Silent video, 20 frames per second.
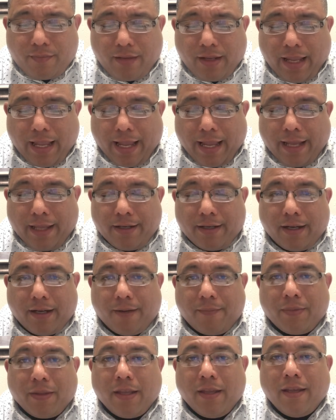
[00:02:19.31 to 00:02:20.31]
and
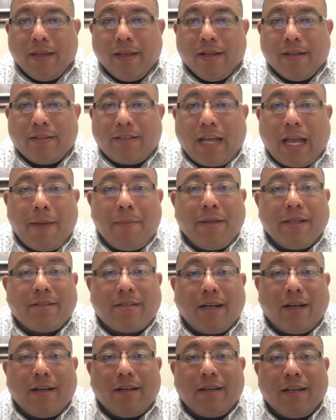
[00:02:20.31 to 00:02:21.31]
time
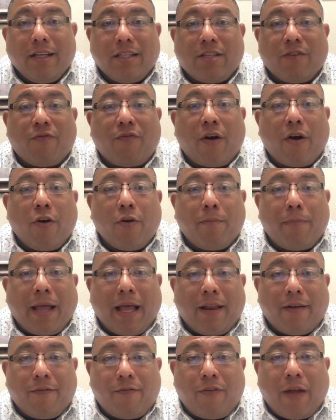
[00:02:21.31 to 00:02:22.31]
is it's a very
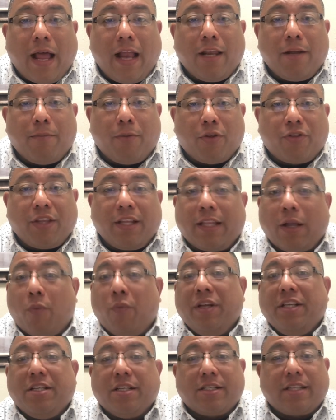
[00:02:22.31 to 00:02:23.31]
valuable thing that
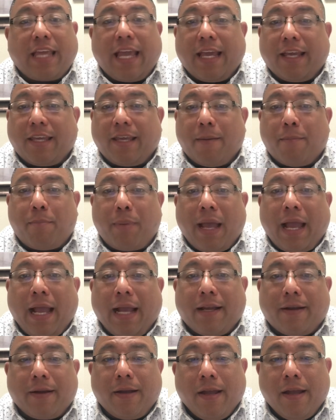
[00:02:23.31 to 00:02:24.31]
we just can't get
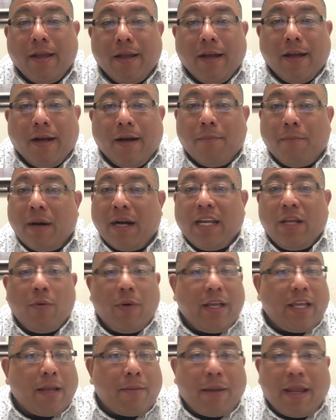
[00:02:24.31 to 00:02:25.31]
back. Money,
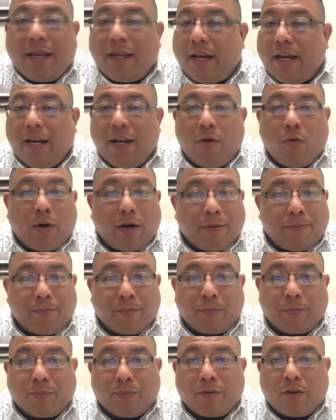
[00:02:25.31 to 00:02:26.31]
we can make it anywhere.
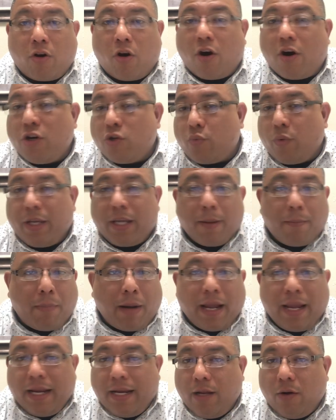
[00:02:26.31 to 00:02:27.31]
Cars we can
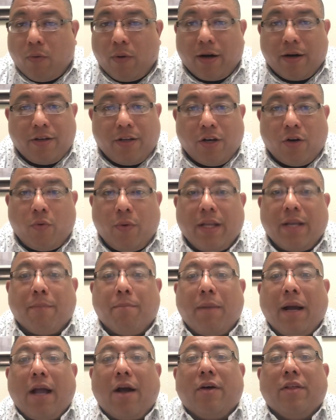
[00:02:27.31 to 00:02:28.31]
buy anywhere. We
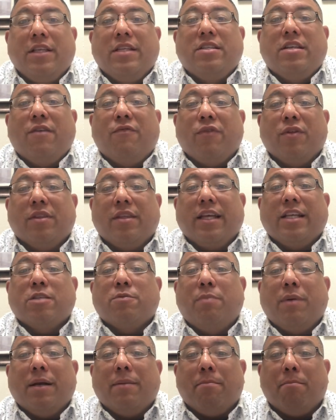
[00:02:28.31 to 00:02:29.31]
can buy all these different things,
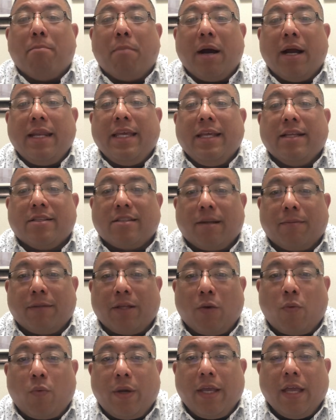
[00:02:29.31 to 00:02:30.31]
but money is
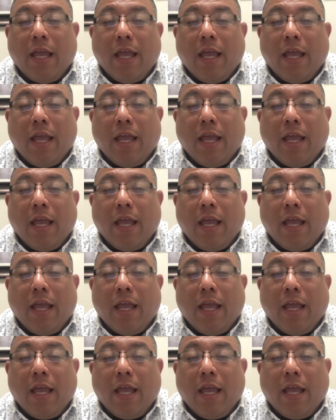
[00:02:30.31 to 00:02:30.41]
something